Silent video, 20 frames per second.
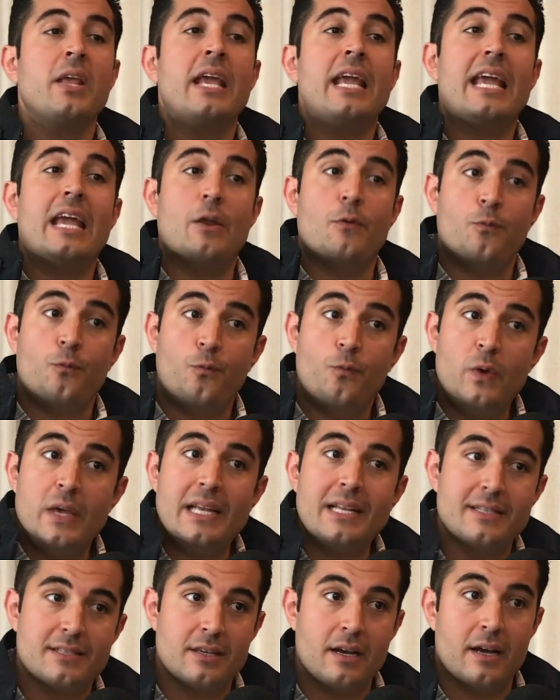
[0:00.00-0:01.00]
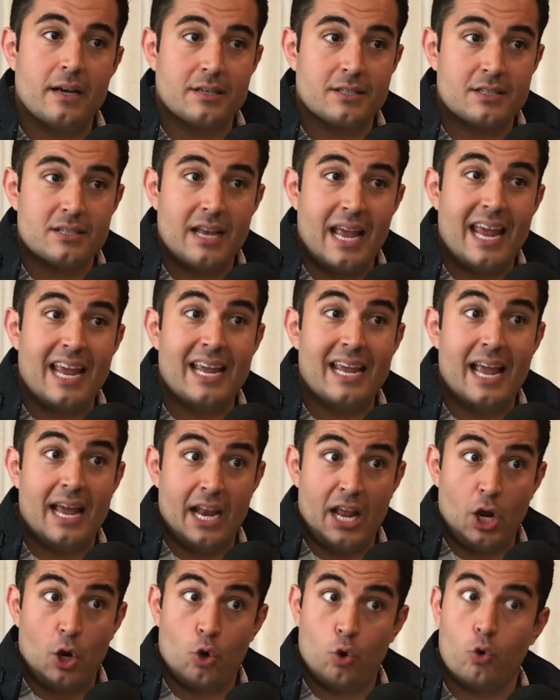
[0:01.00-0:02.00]
It feeds us an
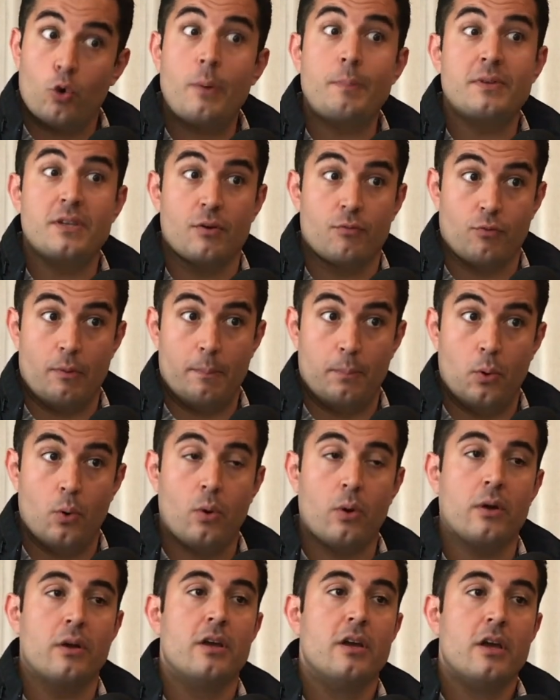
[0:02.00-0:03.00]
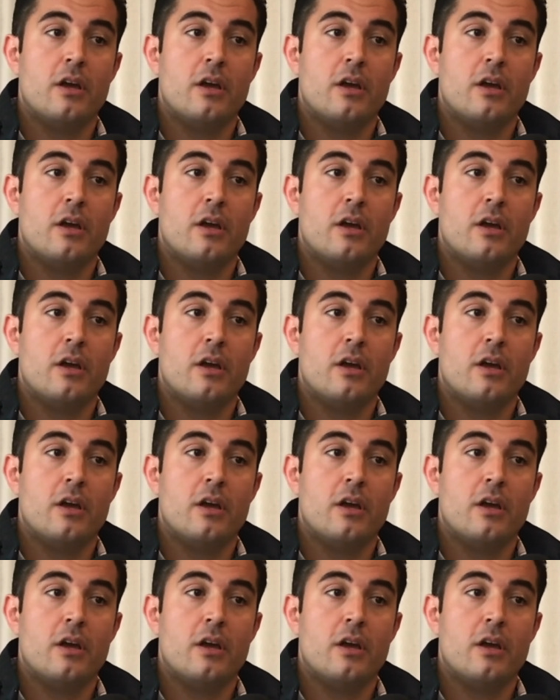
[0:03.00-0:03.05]
encrypted report.